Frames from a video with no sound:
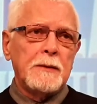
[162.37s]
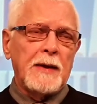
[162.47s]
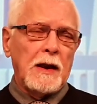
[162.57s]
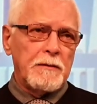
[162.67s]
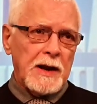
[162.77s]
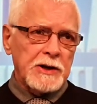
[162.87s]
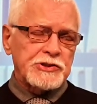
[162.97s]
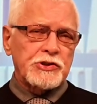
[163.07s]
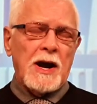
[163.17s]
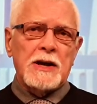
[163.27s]
They'll have had a
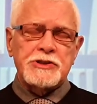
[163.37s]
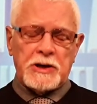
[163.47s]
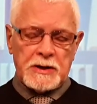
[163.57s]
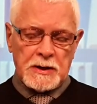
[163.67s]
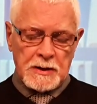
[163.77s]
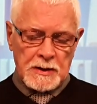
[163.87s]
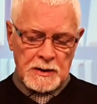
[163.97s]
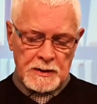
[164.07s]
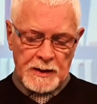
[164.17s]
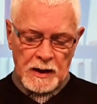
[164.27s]
strategy.
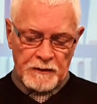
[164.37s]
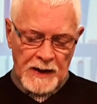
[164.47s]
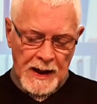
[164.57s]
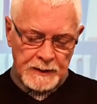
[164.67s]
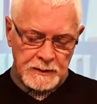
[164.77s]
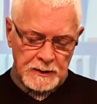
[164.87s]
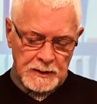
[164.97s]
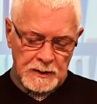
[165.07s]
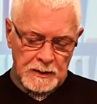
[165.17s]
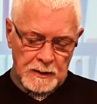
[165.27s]
They'll have had
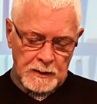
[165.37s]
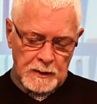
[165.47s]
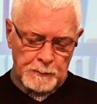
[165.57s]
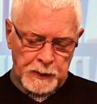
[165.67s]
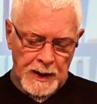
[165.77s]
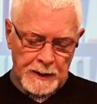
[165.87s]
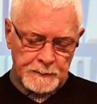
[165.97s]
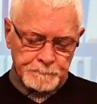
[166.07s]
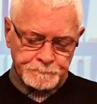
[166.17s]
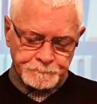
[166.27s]
a plan.
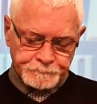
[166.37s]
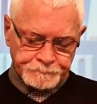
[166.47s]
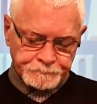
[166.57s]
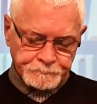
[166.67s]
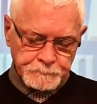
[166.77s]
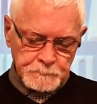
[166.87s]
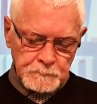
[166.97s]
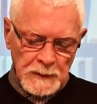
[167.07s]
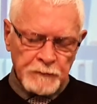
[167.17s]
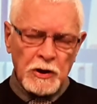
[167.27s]

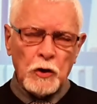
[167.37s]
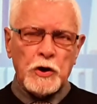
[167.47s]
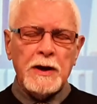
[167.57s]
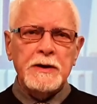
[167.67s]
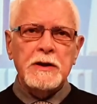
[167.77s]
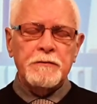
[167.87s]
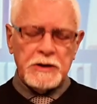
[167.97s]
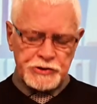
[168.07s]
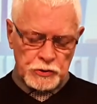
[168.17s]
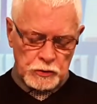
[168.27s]
If you look at
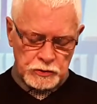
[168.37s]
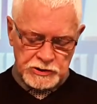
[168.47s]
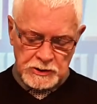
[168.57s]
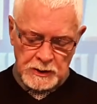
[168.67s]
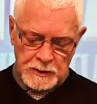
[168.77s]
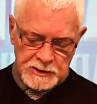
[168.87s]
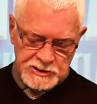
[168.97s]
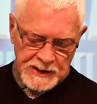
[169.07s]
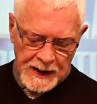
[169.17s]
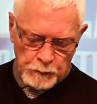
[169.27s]
individuals, the
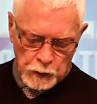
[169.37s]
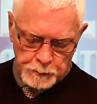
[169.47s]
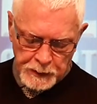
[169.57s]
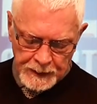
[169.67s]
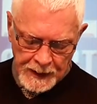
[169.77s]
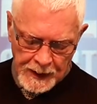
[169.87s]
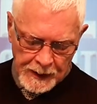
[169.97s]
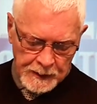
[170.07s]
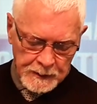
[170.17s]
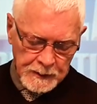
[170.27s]
same would be
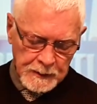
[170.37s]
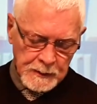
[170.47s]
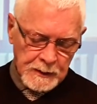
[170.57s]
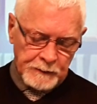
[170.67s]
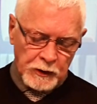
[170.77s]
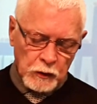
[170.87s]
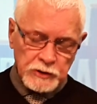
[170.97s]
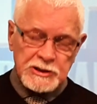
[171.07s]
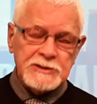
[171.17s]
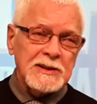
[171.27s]
there. If you
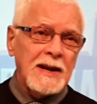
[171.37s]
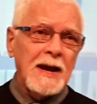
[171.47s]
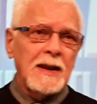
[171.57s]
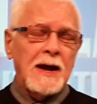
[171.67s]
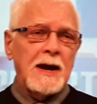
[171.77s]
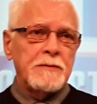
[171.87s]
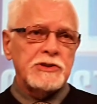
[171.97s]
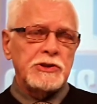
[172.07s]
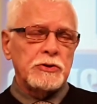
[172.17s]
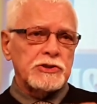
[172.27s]
looked into their
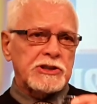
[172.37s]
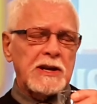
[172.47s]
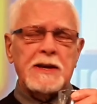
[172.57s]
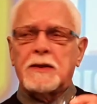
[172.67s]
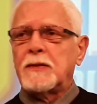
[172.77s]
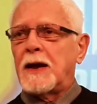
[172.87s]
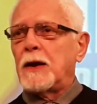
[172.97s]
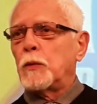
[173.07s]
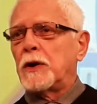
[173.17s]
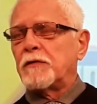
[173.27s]
lives, you'll see that
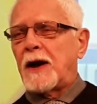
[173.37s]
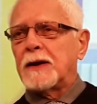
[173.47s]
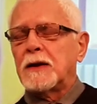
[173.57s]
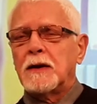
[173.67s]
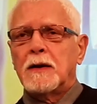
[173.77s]
they would have had